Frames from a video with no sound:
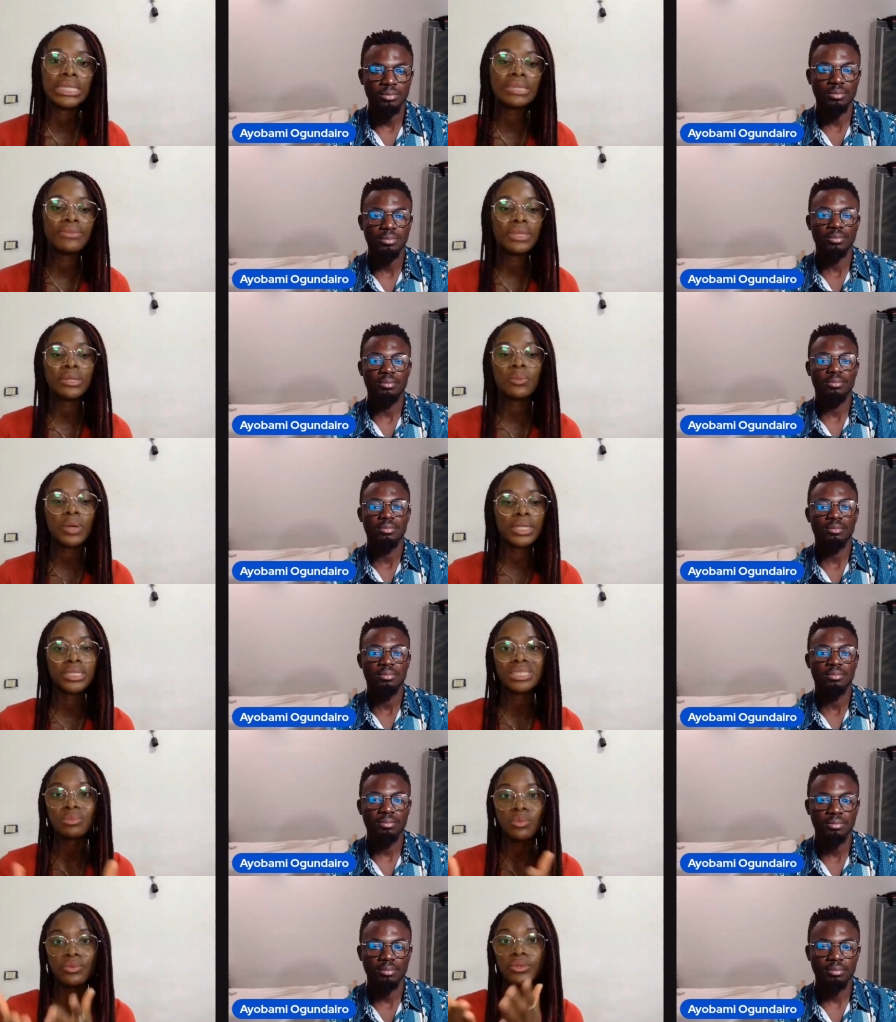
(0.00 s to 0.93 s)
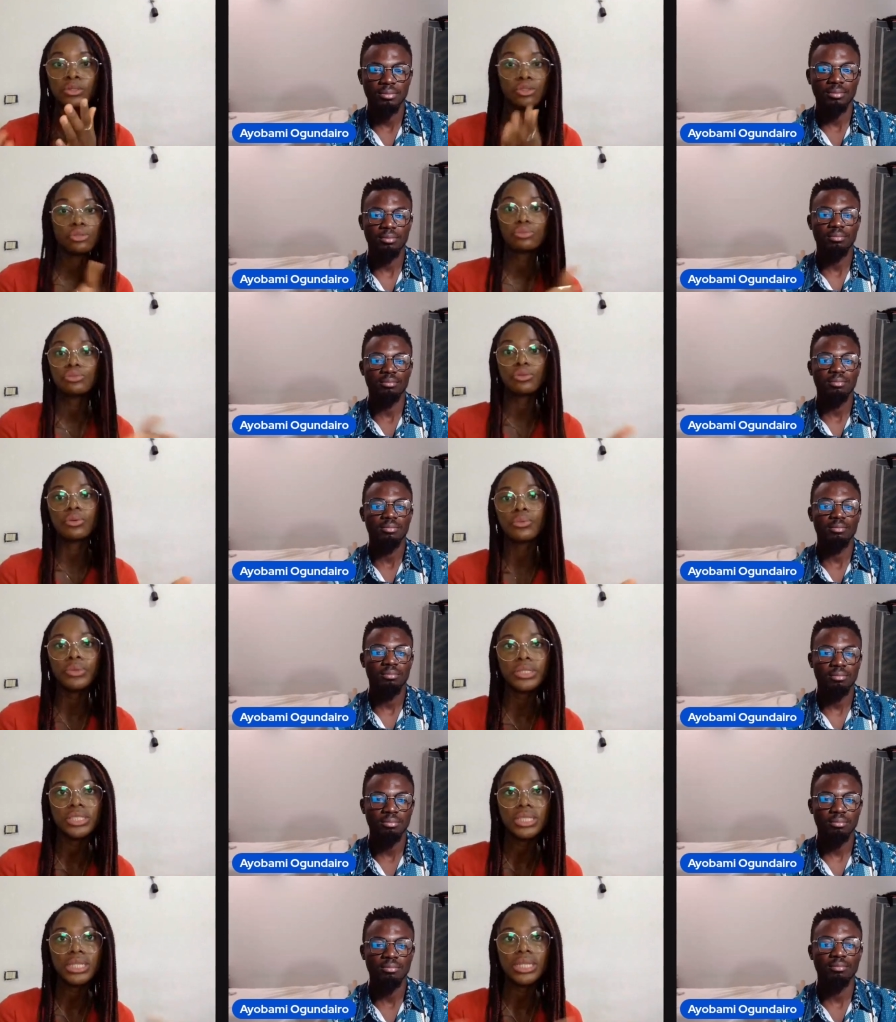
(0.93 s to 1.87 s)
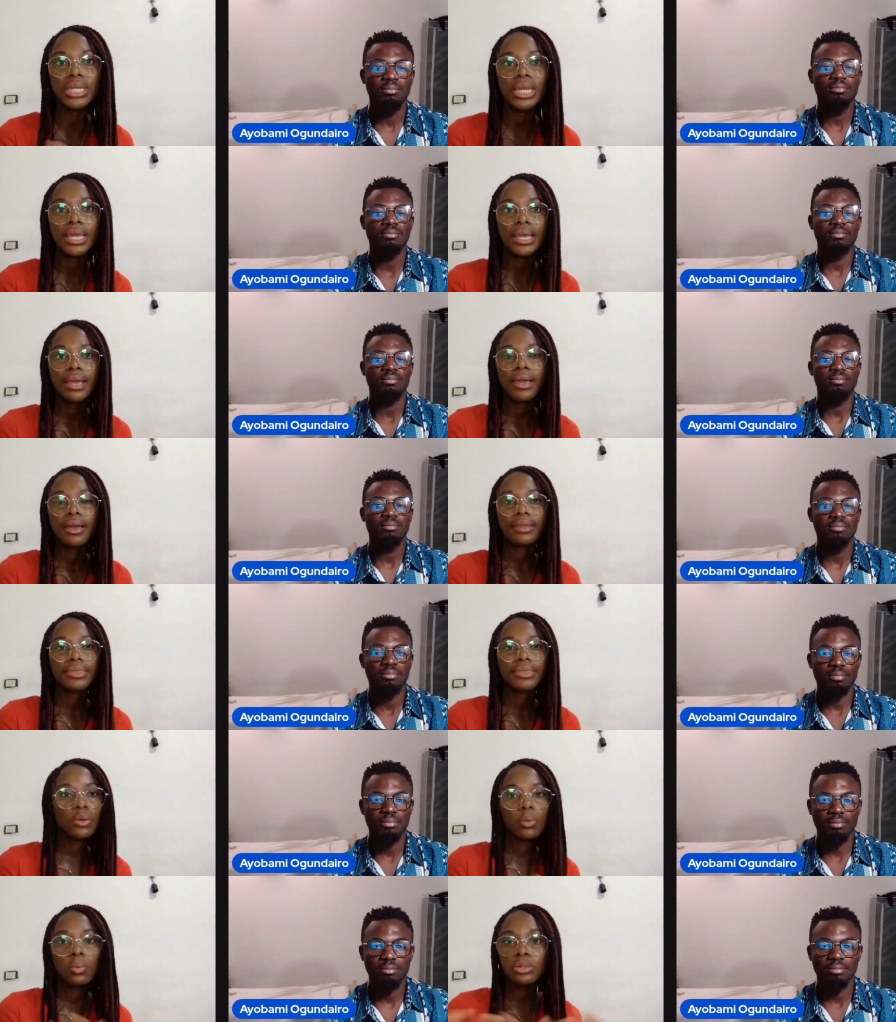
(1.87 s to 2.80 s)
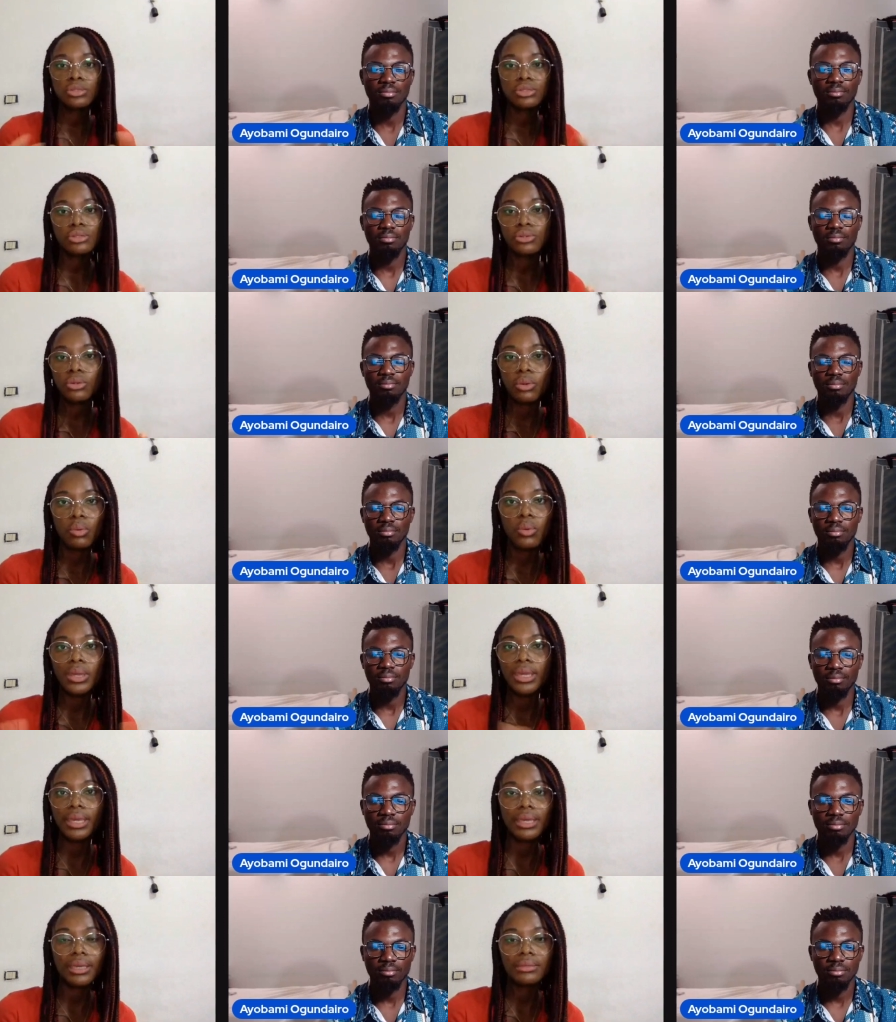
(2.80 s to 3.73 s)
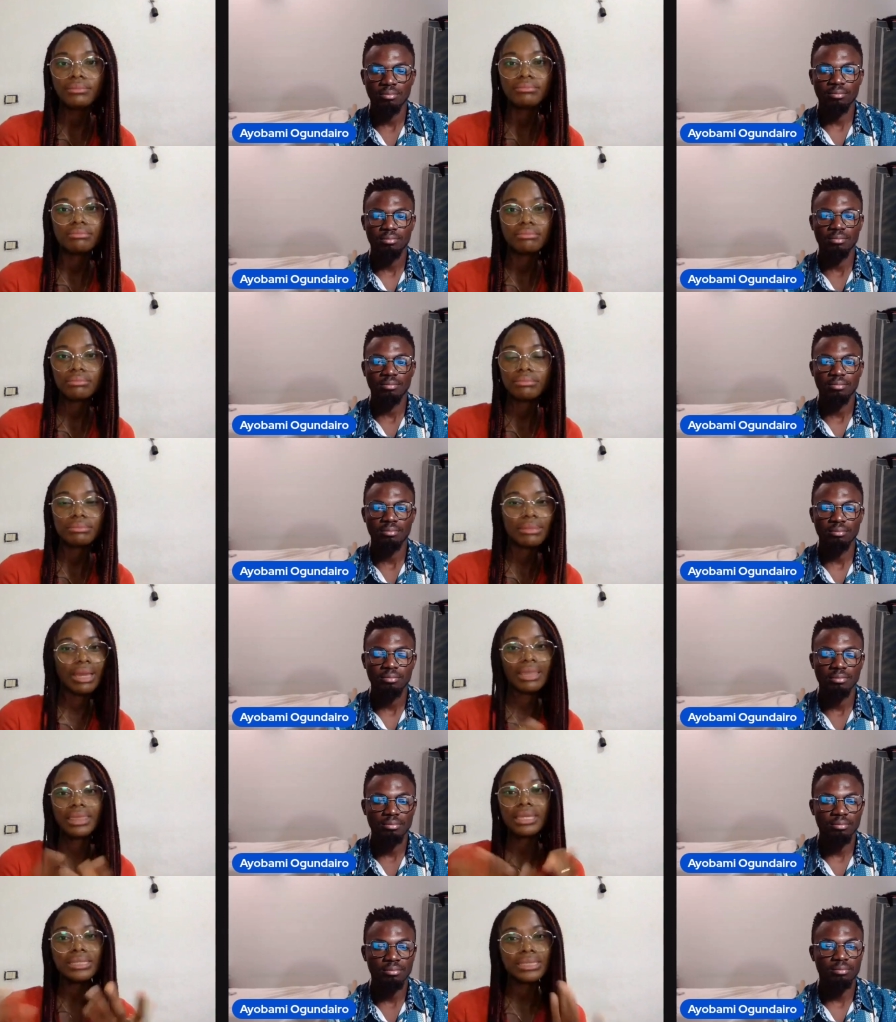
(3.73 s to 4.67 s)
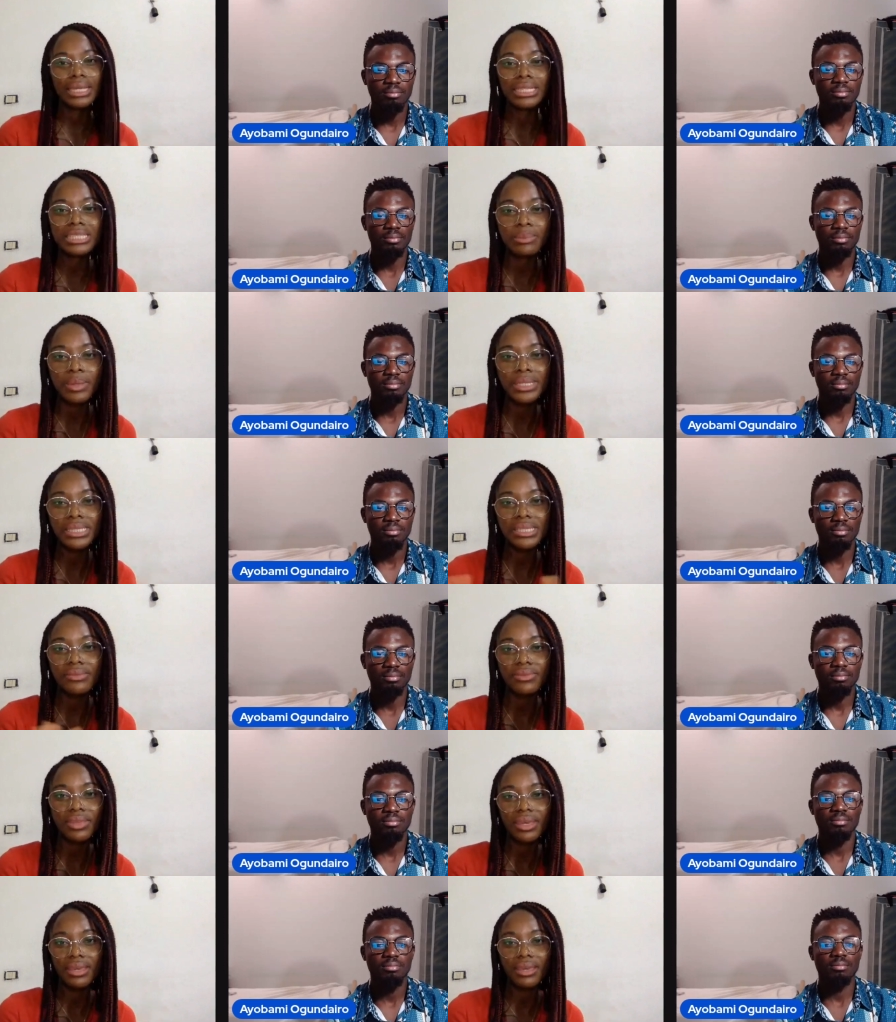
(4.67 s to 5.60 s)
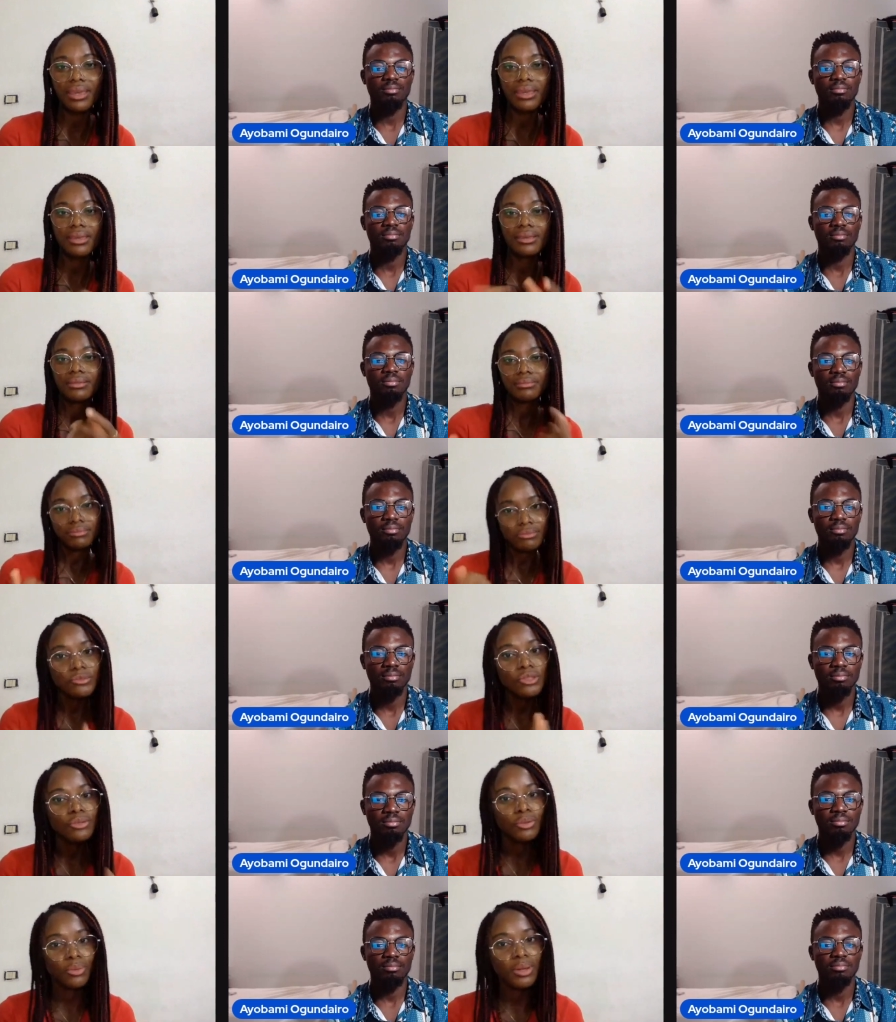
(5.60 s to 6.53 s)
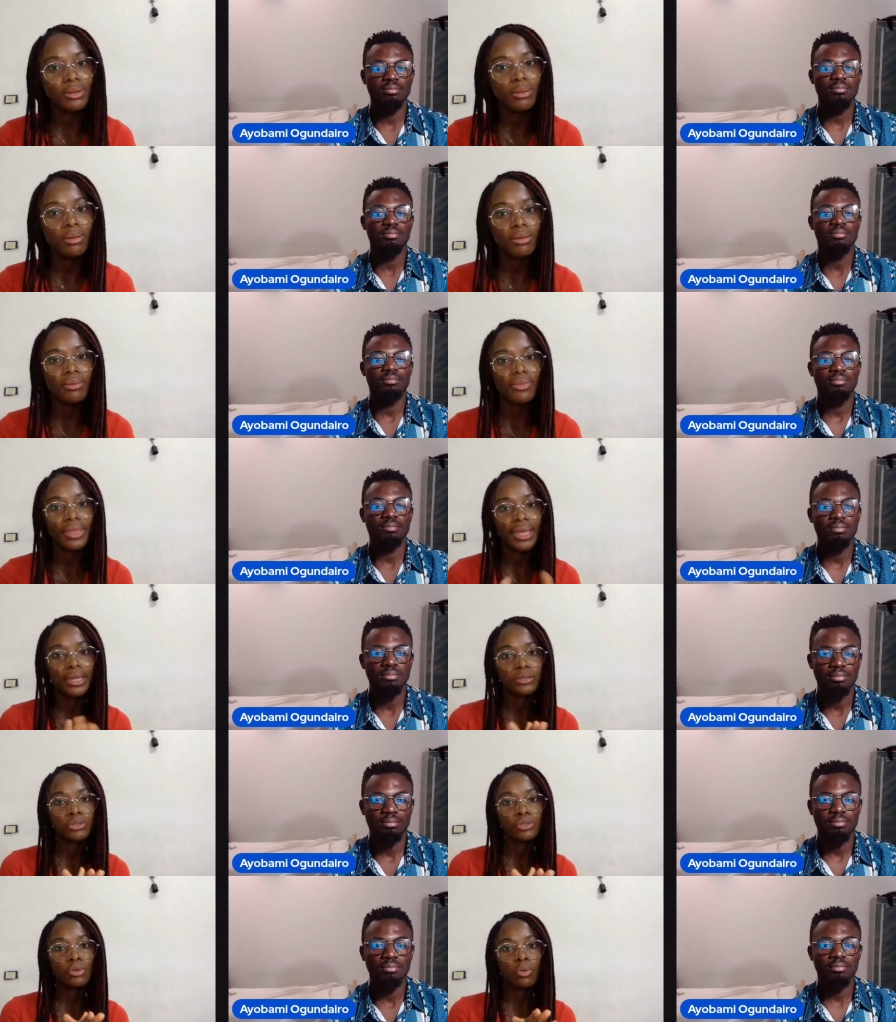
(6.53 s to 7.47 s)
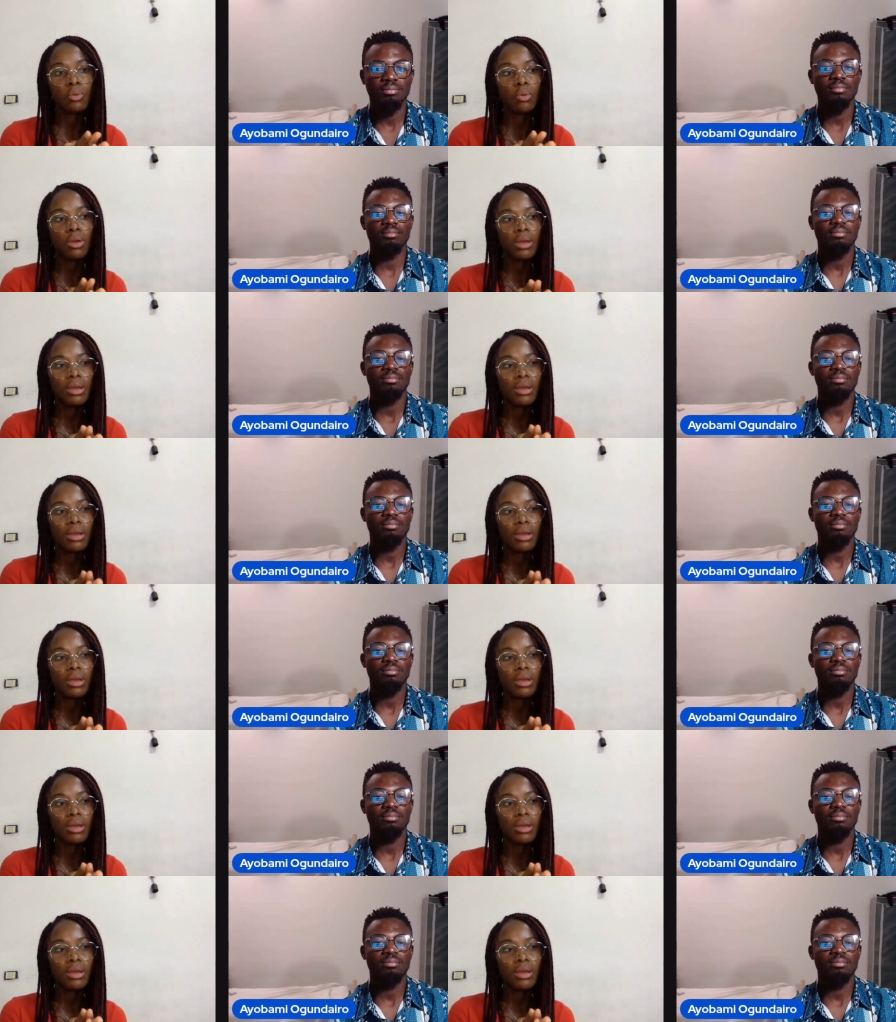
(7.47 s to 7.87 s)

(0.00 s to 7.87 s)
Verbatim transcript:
Speaker 1: If anyone is moving to your region, they want to know, okay, are things expensive there, you know, and all of that. So,